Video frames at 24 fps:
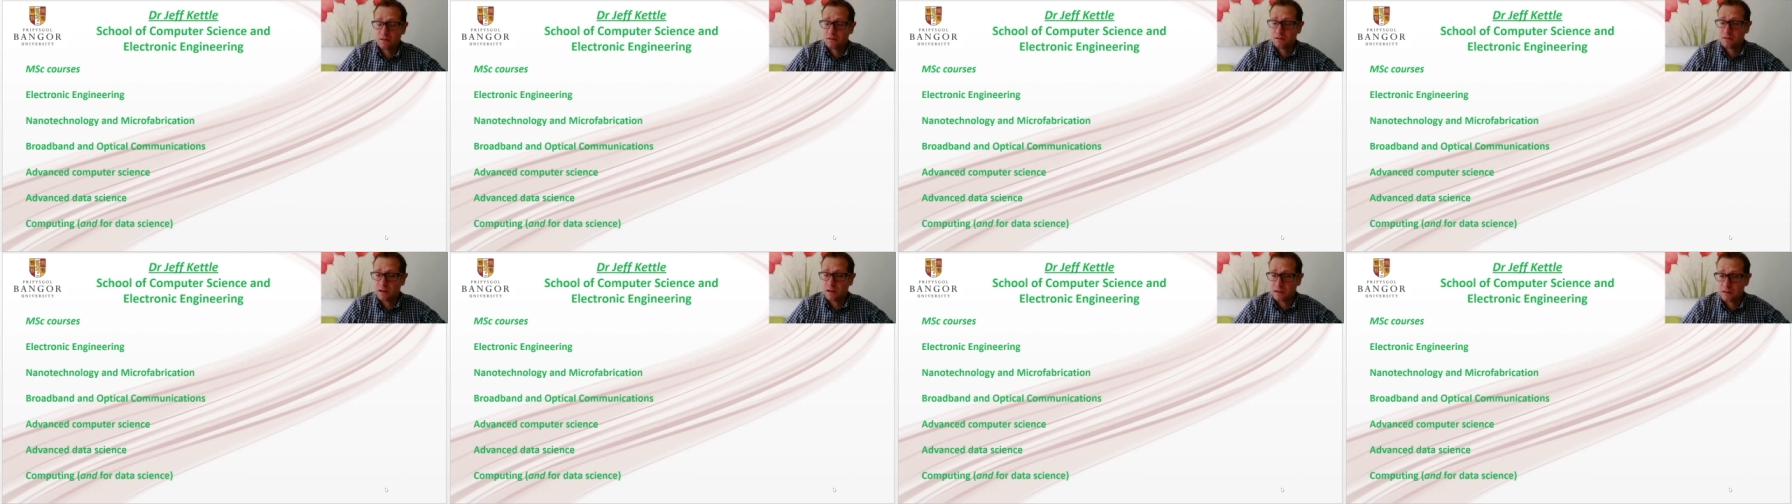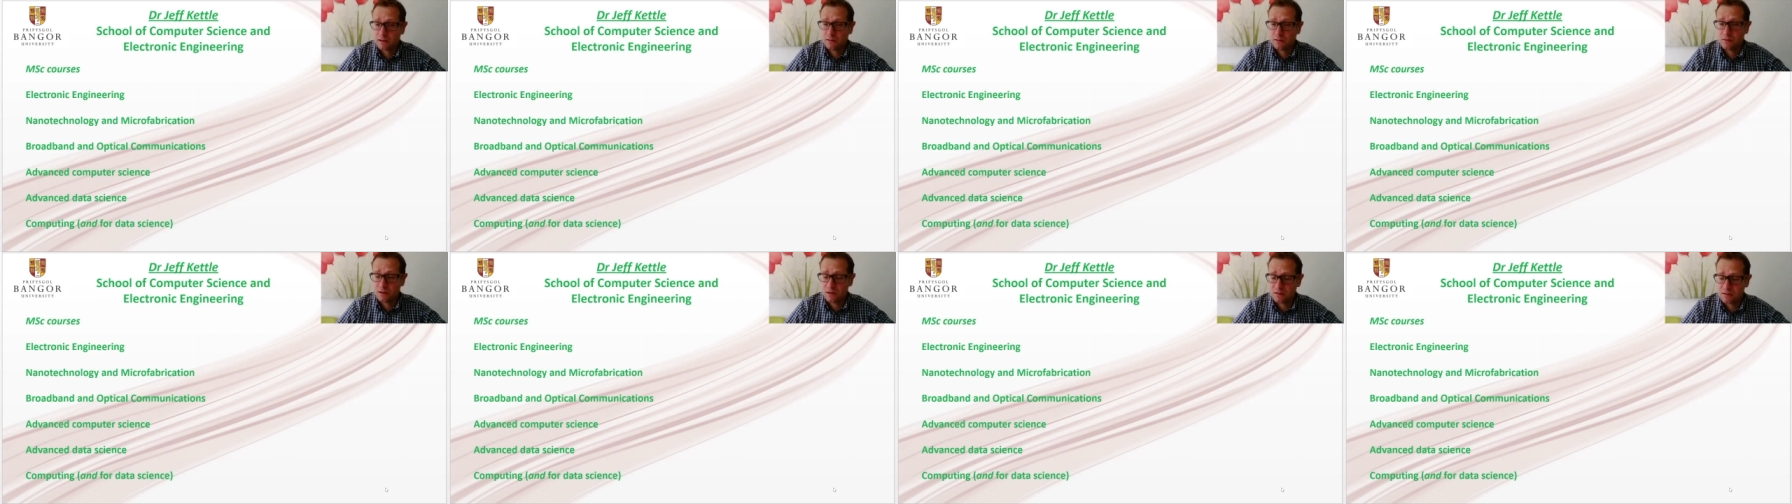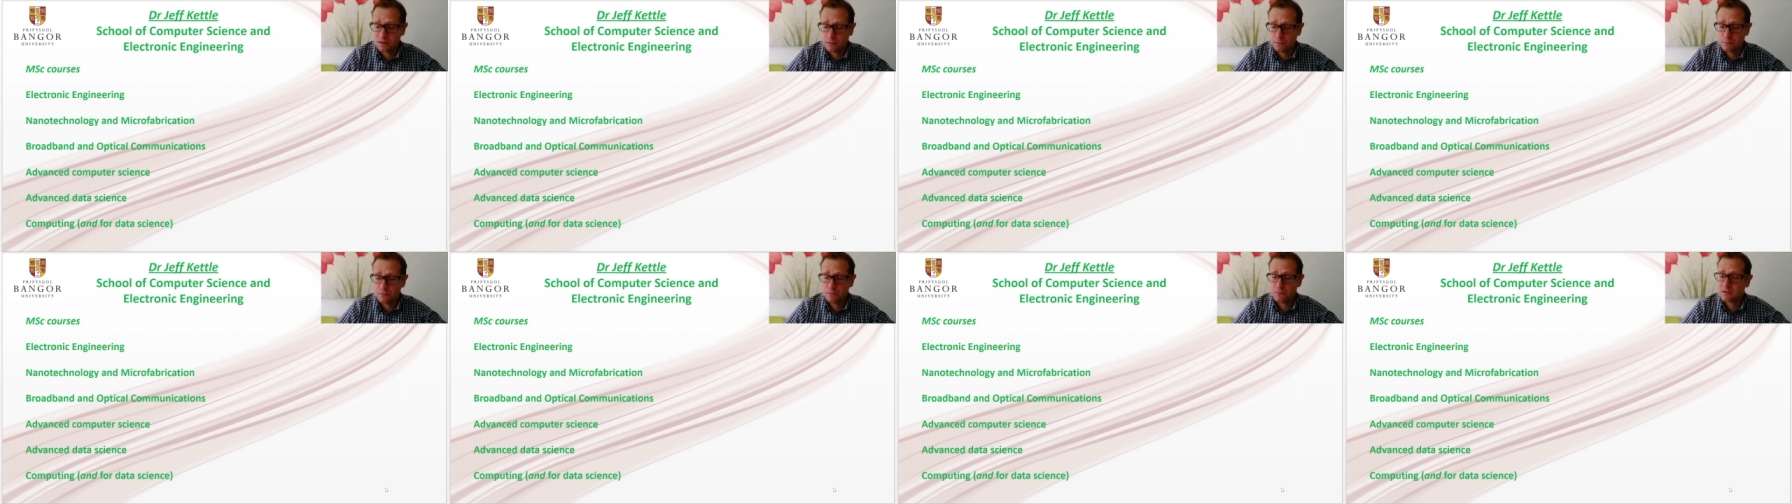that gives you
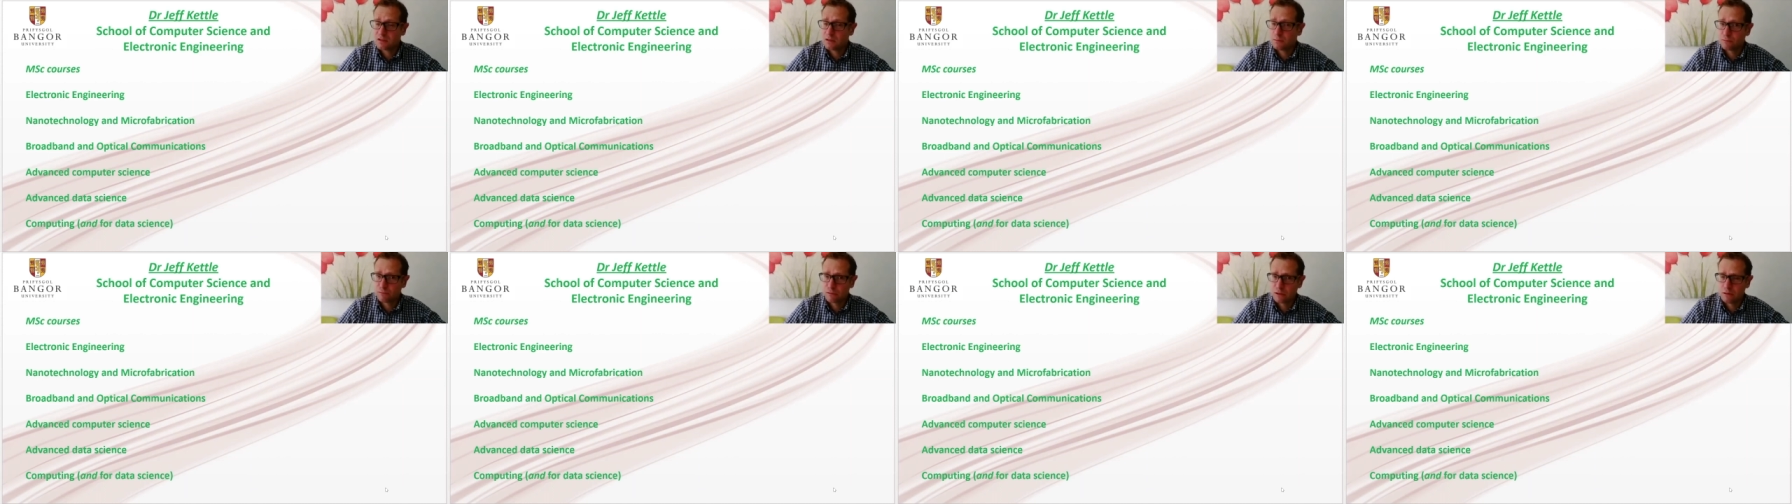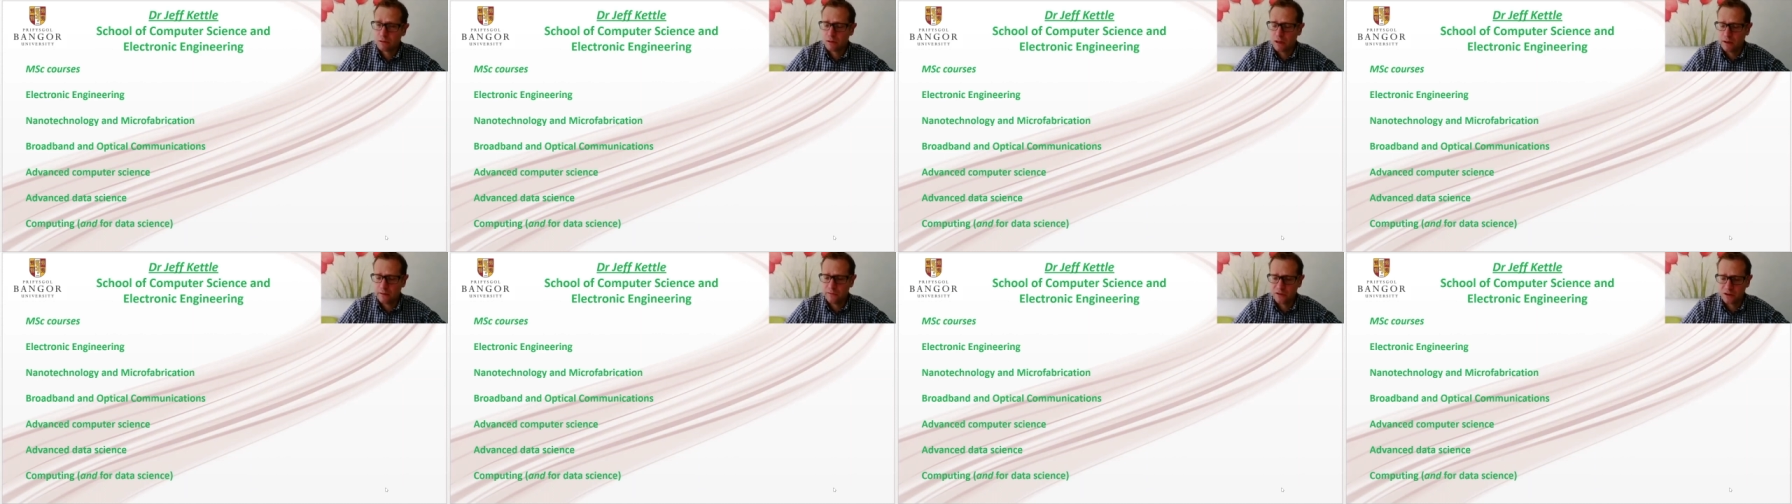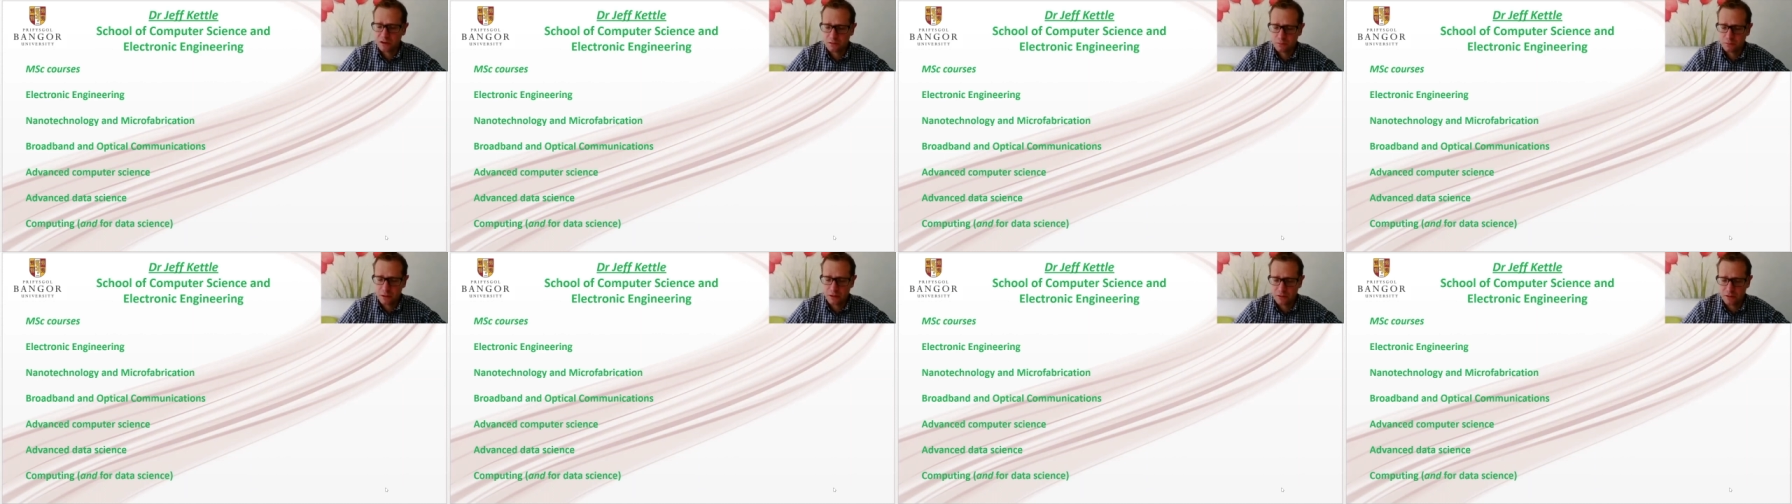some real life
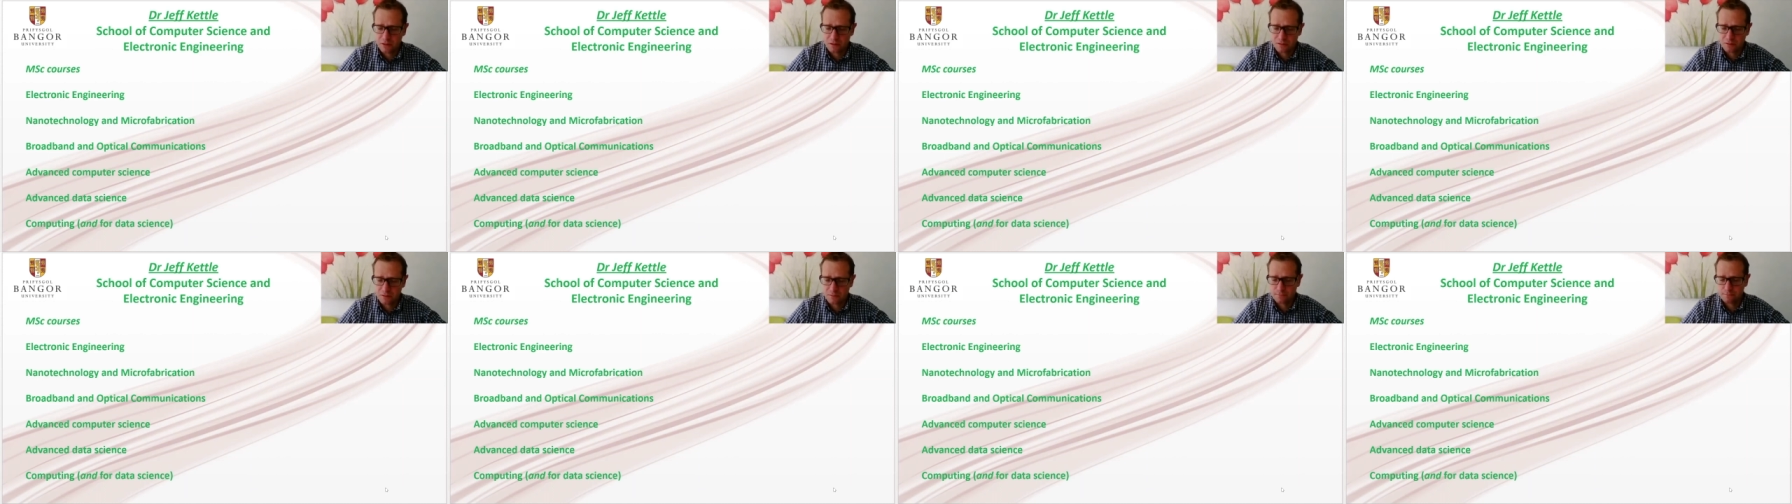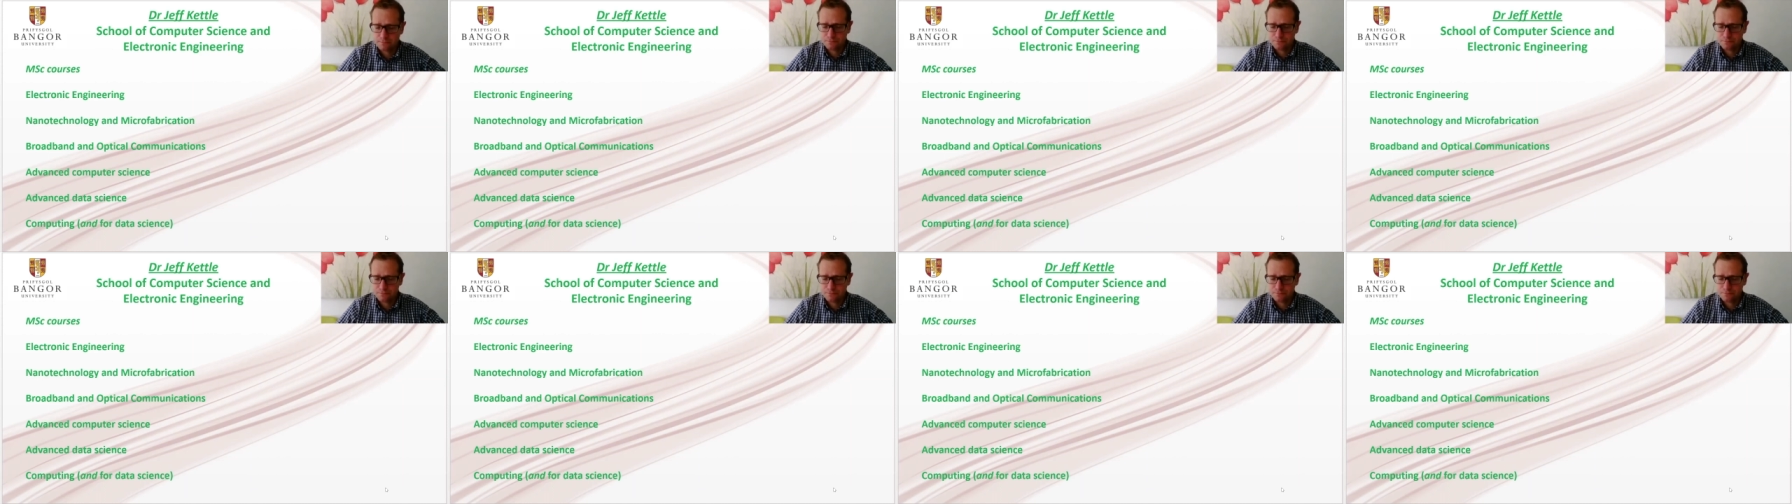experience.